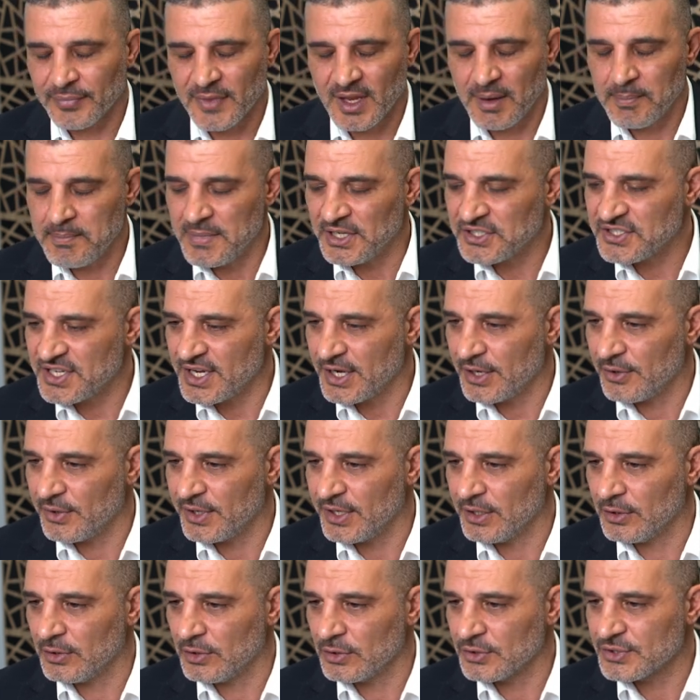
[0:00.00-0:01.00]

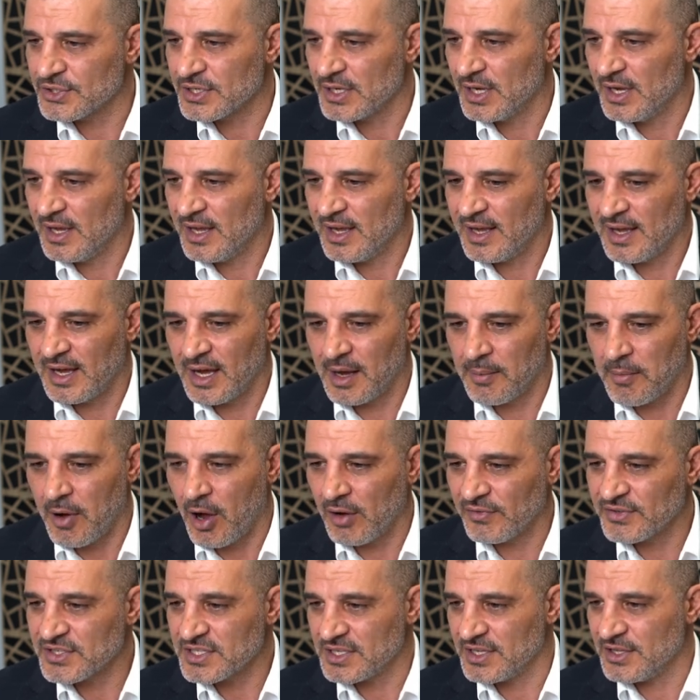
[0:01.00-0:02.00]
materials,
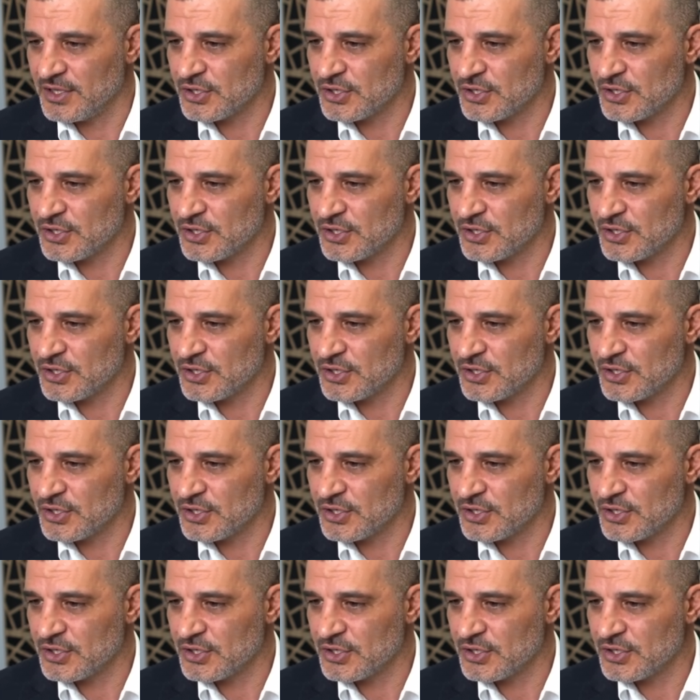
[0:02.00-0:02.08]
obviously the